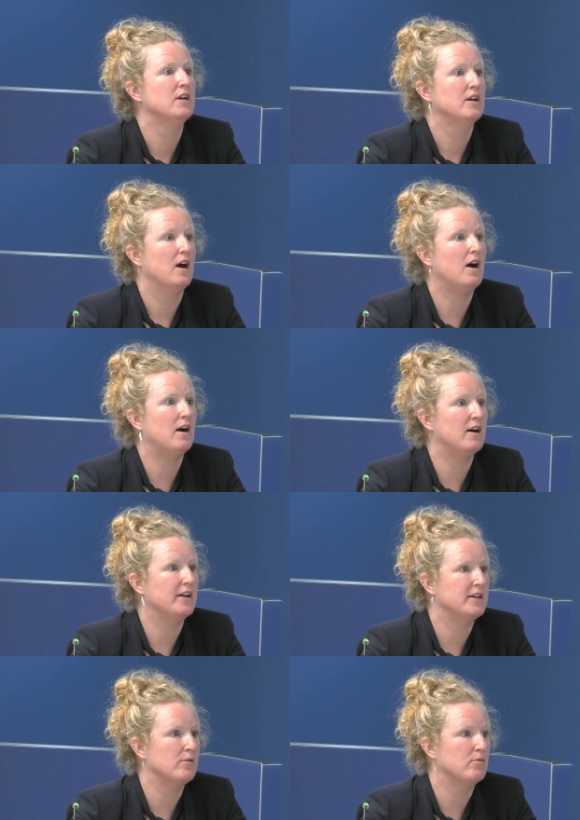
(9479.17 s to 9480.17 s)

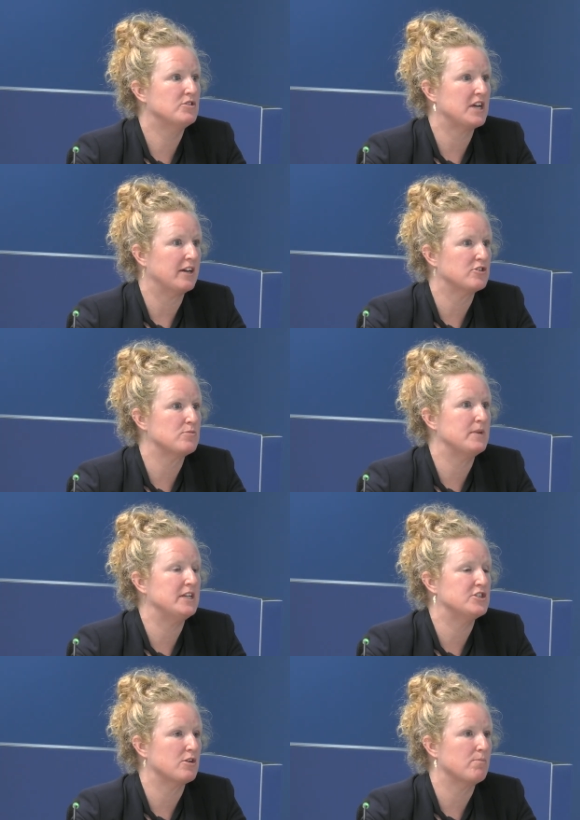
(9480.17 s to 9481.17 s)
high down to
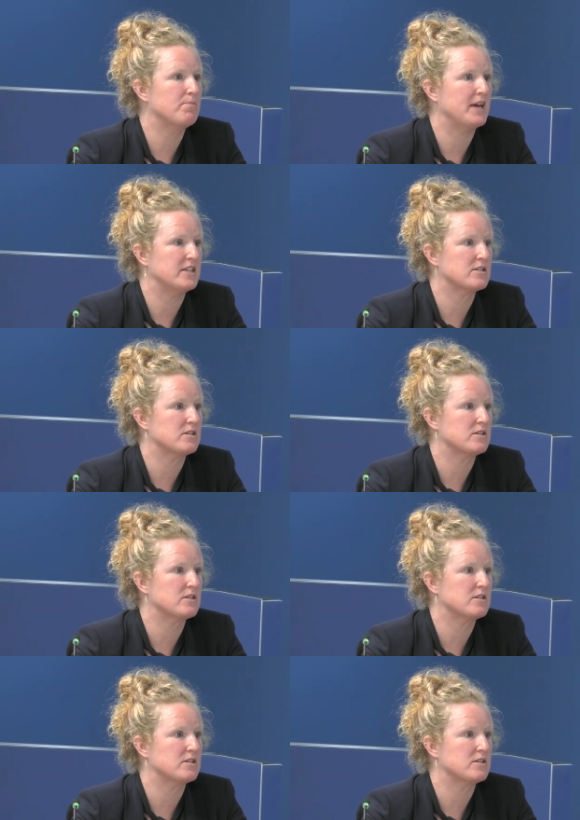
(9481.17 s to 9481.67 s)
medium based